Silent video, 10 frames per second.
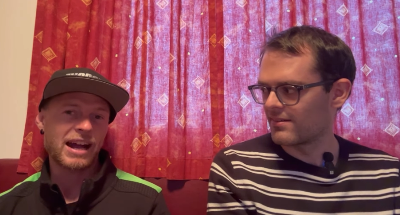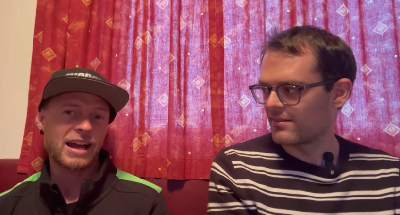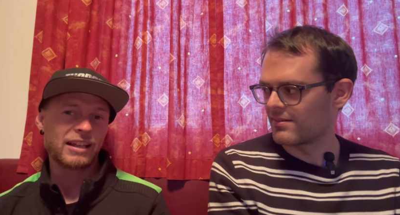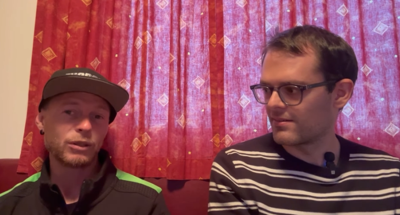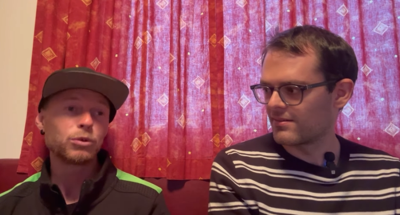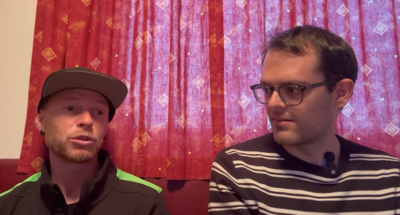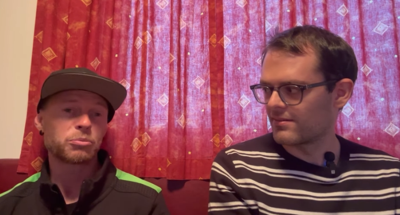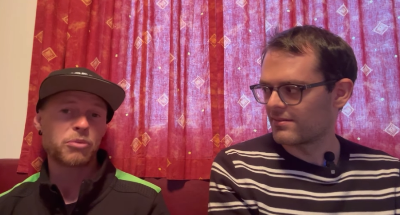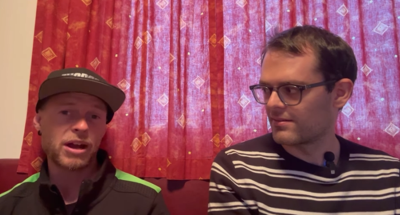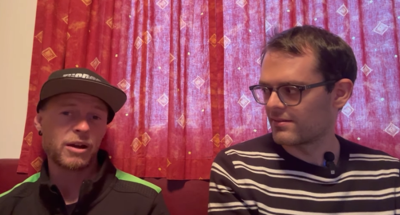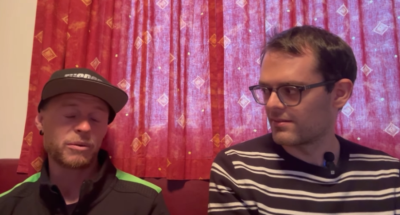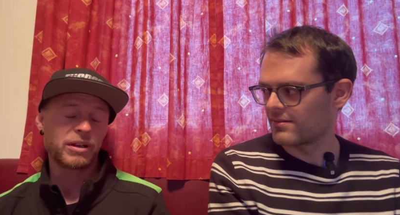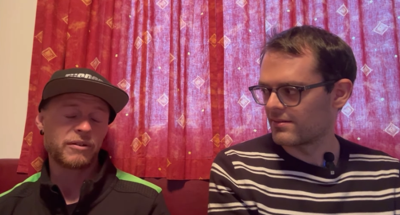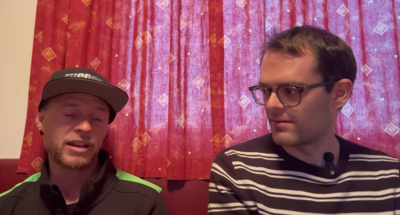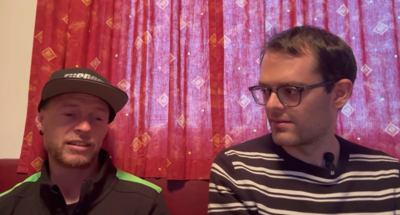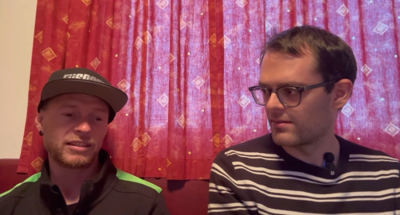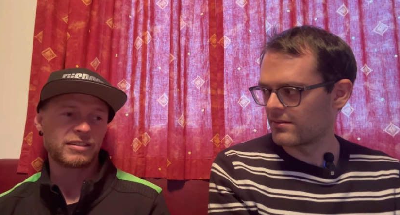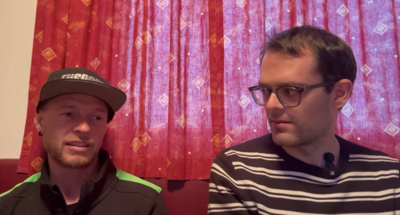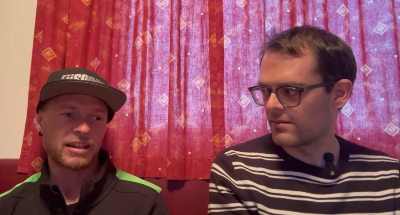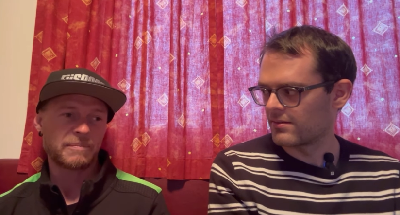Speaker 1: guy, Lucas Brown. He
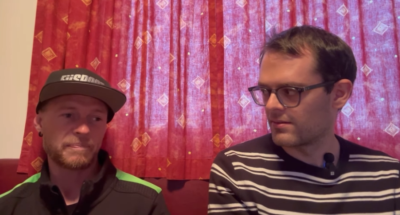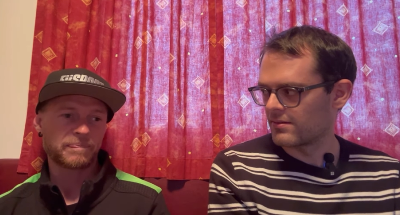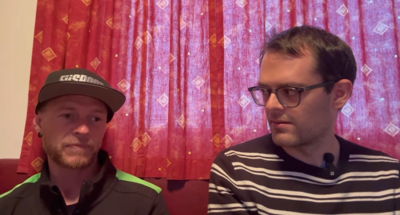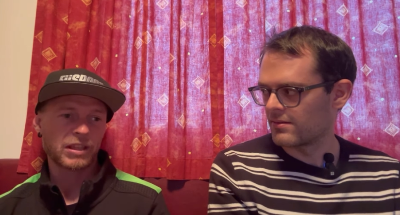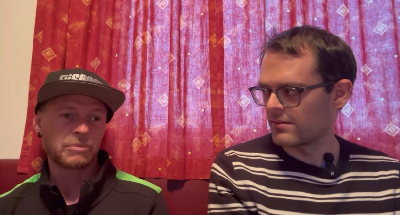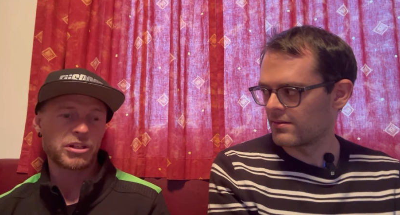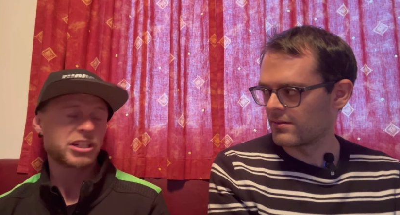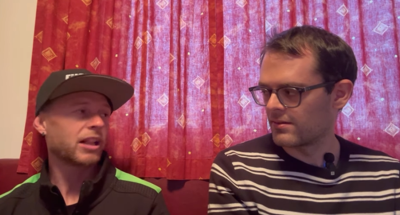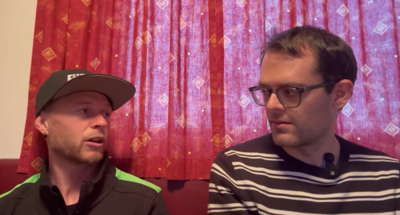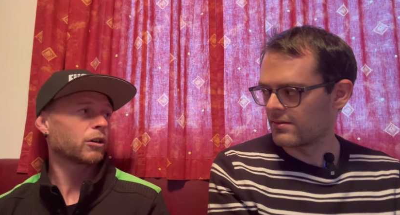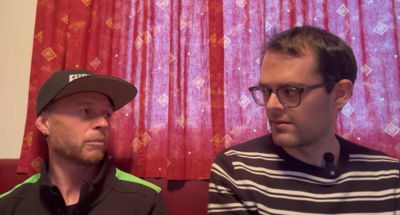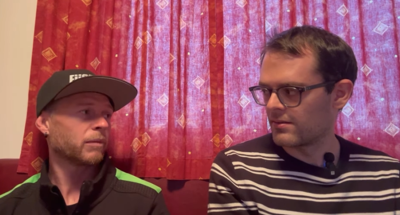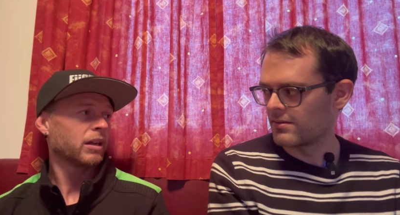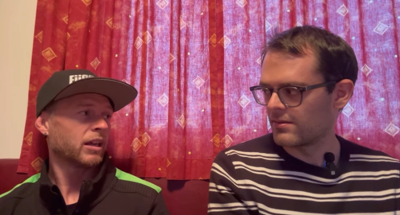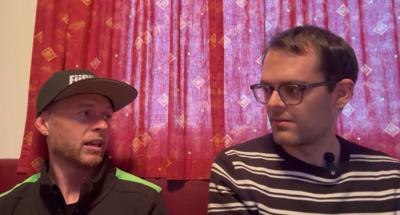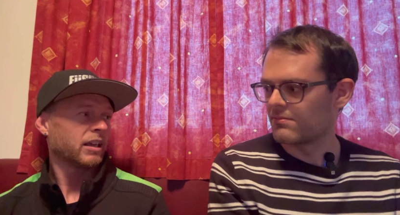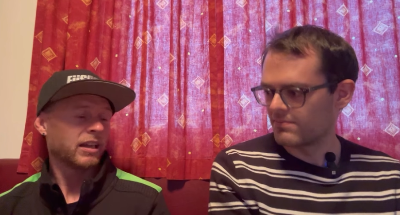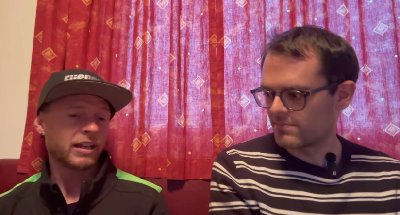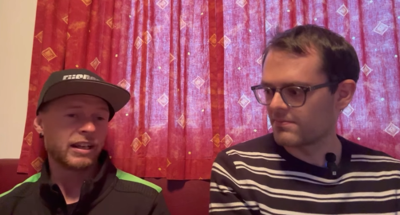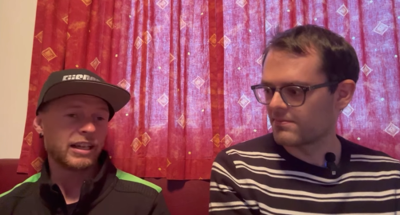races the British Talent Cup.
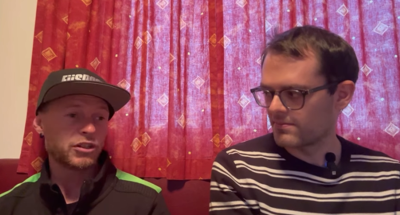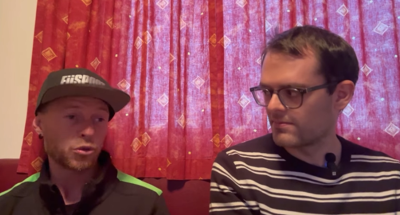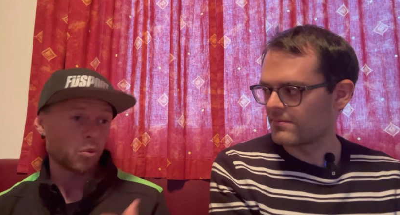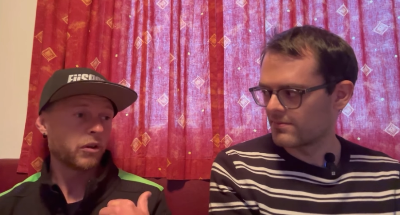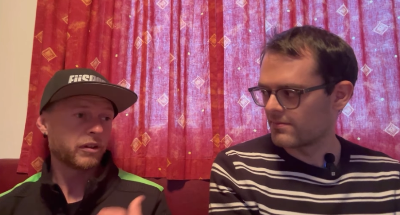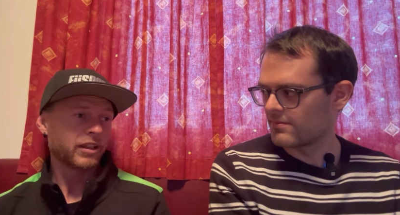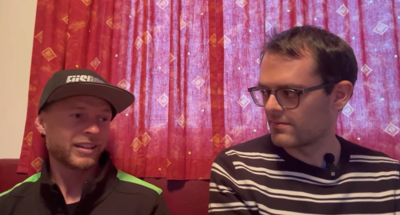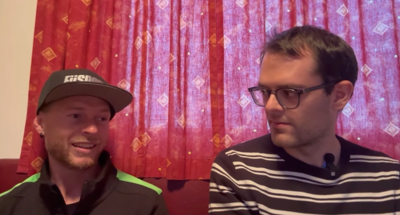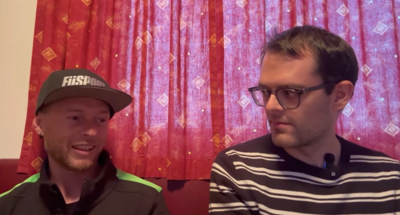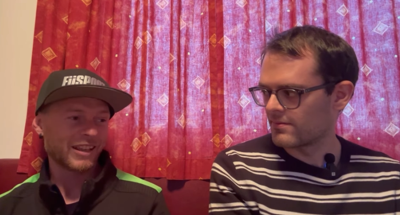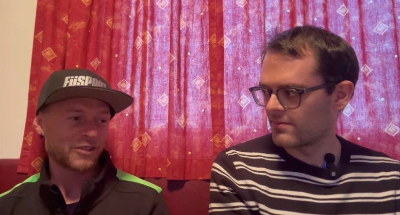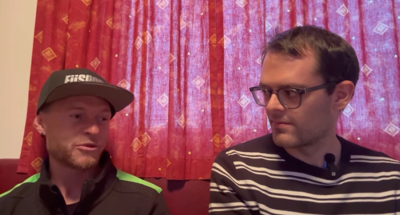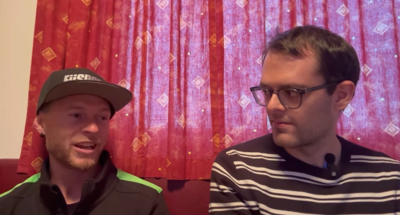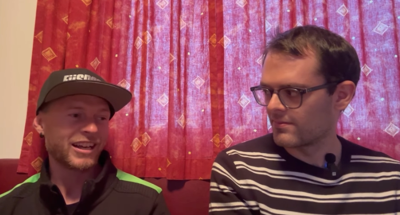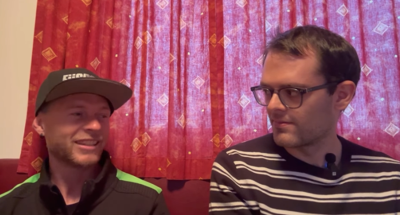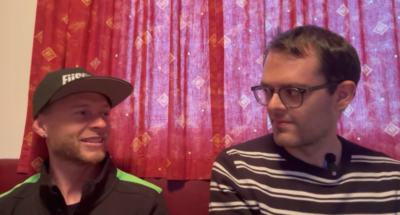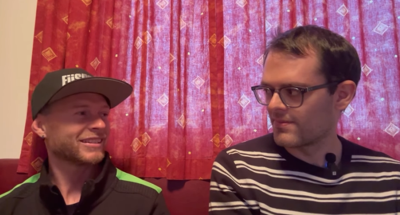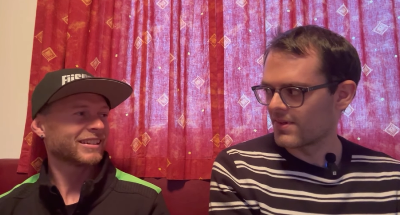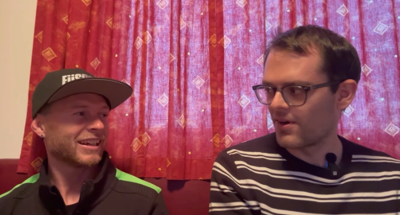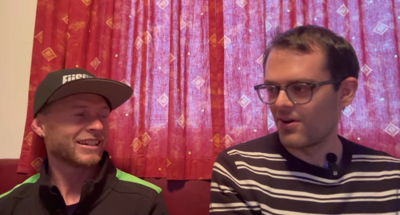And he just won last race,
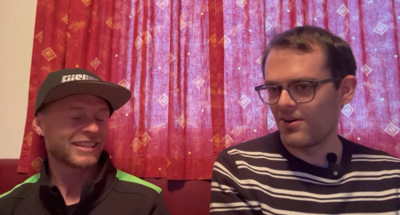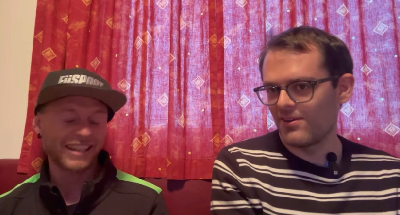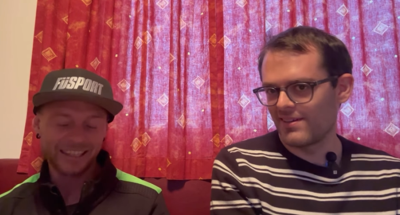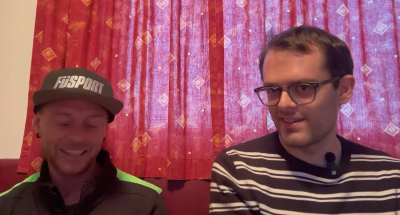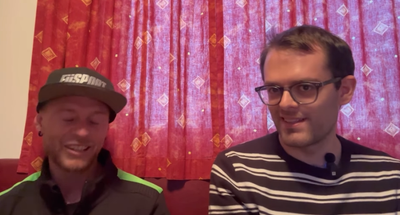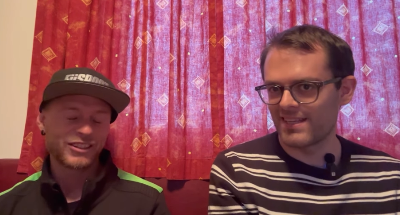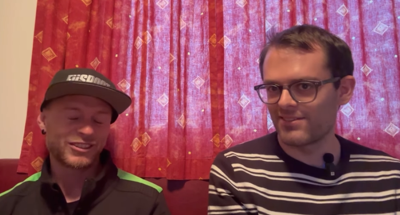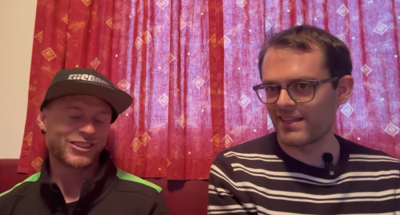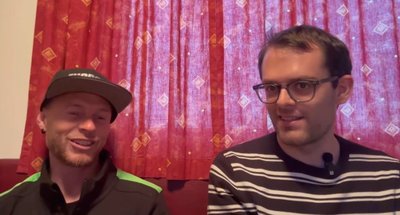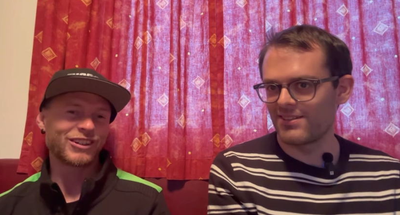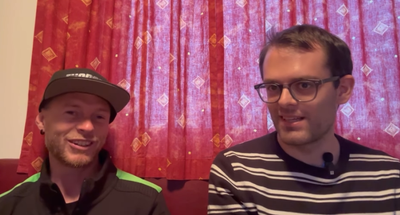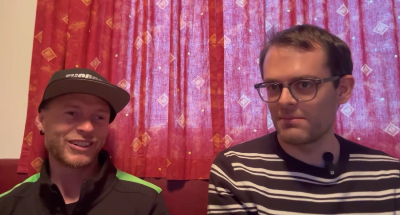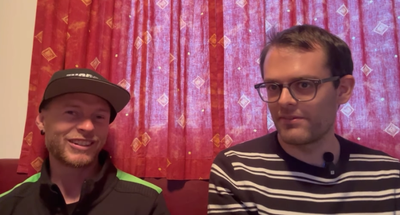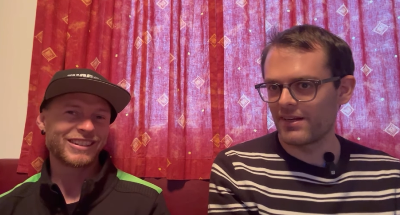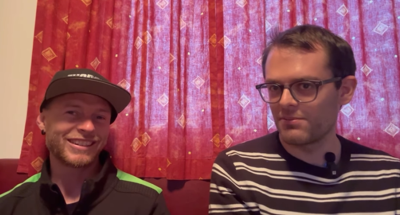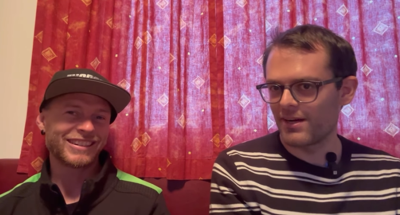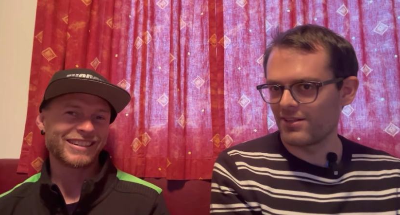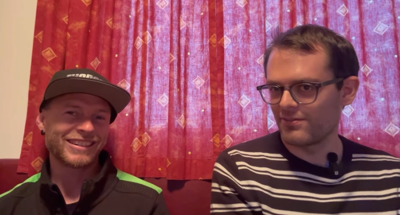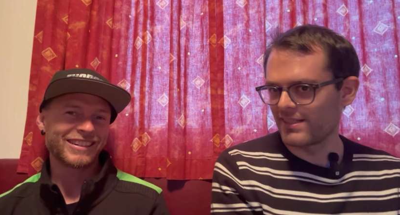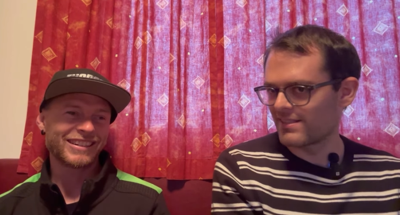
Speaker 2: actually. Oh, then you can be very
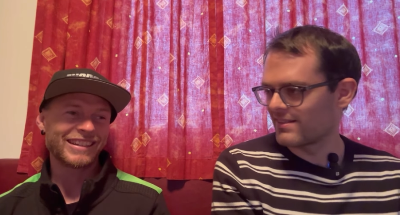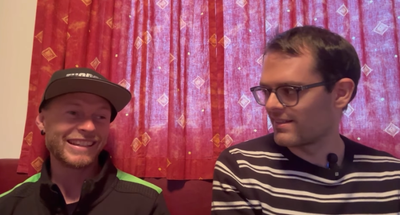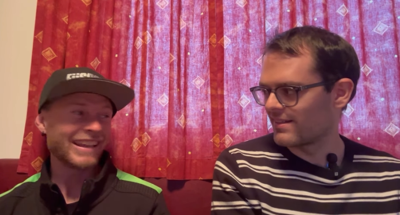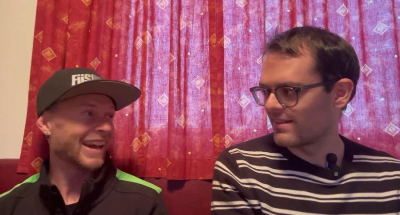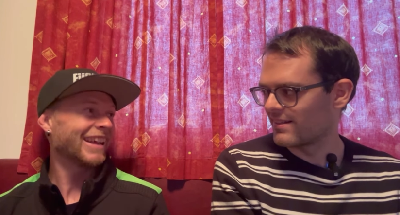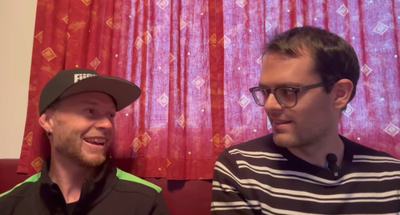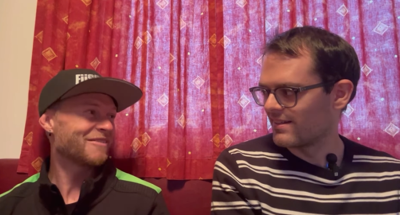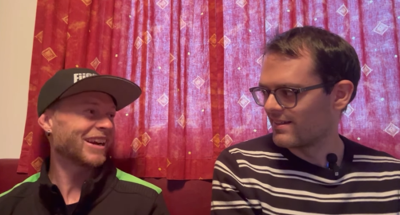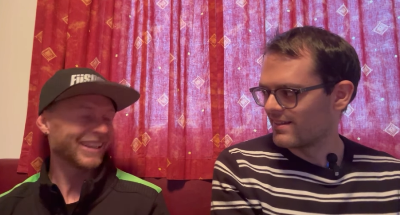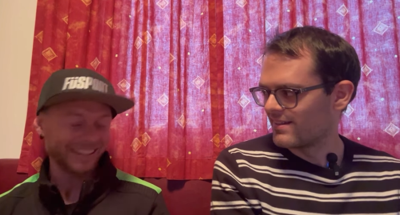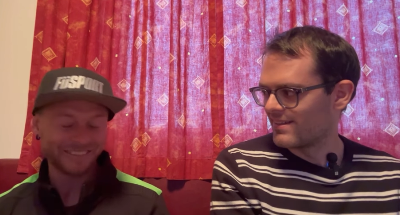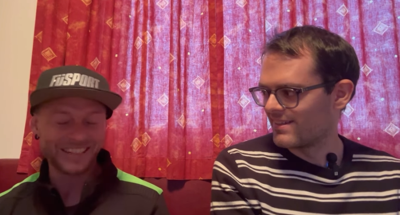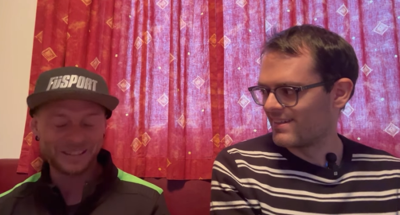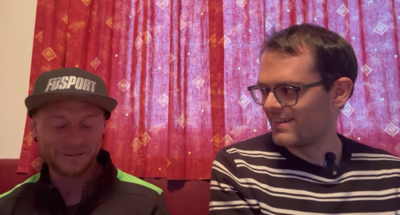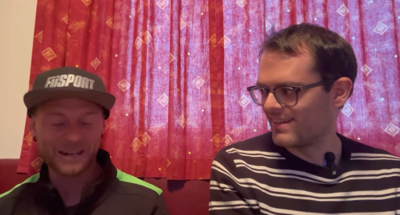proud of it.
Speaker 1: Yeah, damn right. Really